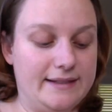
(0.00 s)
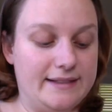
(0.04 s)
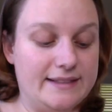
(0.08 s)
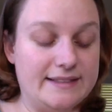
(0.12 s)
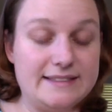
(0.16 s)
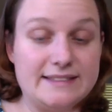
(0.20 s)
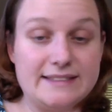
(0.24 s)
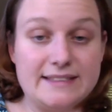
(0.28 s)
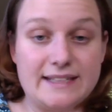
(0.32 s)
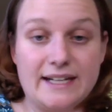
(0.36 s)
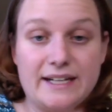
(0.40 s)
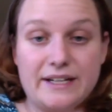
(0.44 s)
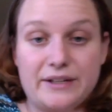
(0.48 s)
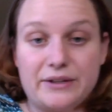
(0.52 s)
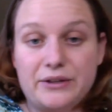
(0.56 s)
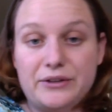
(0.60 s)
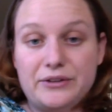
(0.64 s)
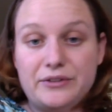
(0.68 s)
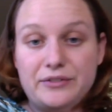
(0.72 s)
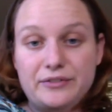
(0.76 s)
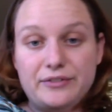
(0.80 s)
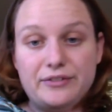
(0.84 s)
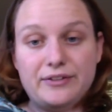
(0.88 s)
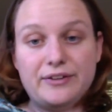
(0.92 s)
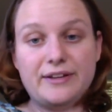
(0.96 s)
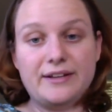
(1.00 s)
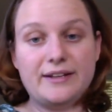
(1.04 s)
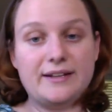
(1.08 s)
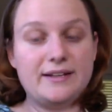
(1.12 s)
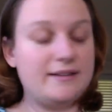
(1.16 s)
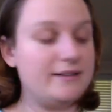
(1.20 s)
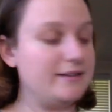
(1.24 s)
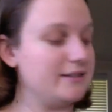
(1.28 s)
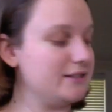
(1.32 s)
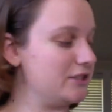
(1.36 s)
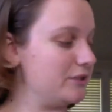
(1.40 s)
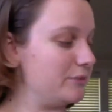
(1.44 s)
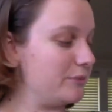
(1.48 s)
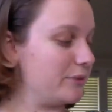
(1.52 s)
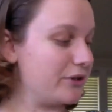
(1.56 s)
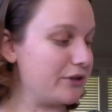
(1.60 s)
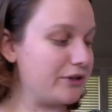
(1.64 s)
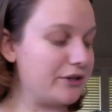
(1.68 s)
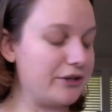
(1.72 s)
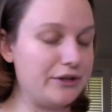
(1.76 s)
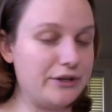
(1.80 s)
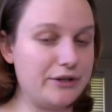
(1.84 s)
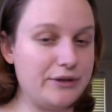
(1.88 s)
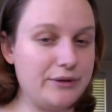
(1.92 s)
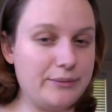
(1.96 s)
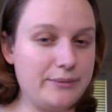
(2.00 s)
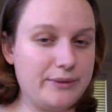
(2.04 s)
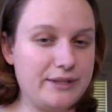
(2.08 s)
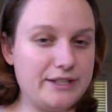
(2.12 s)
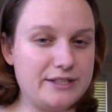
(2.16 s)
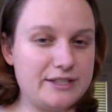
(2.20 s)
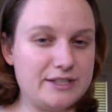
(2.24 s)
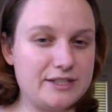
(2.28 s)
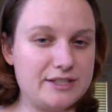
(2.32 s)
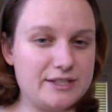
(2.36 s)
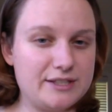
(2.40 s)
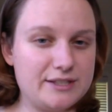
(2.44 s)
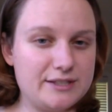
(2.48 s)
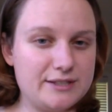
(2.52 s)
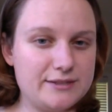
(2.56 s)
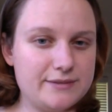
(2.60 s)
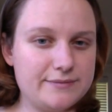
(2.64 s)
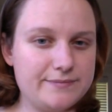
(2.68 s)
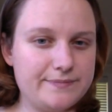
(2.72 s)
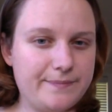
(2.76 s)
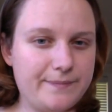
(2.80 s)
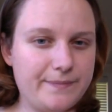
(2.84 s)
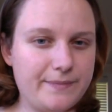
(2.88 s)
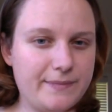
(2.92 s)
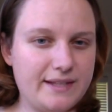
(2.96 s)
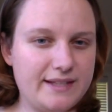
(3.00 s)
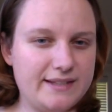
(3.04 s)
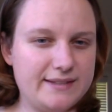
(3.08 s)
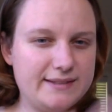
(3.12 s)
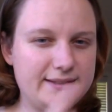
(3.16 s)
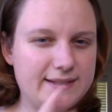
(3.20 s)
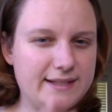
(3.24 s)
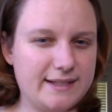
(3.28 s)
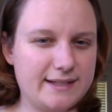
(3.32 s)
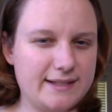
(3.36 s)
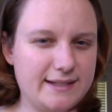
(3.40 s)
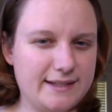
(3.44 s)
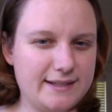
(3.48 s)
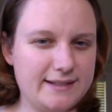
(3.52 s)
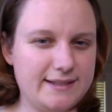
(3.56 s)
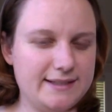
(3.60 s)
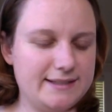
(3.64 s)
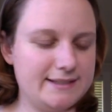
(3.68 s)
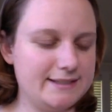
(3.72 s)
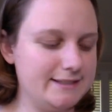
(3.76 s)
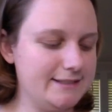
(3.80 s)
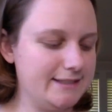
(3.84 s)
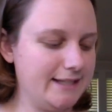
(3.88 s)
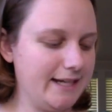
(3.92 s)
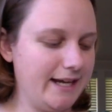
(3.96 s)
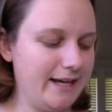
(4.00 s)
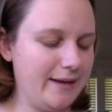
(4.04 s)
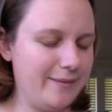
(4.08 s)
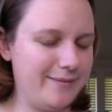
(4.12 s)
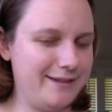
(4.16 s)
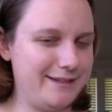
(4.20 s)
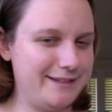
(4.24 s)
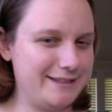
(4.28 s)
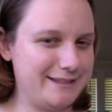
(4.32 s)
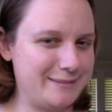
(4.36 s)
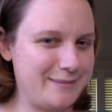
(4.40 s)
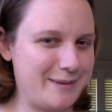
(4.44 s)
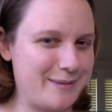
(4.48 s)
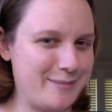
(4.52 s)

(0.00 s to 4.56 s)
start off tomorrow, which is technically today because I'm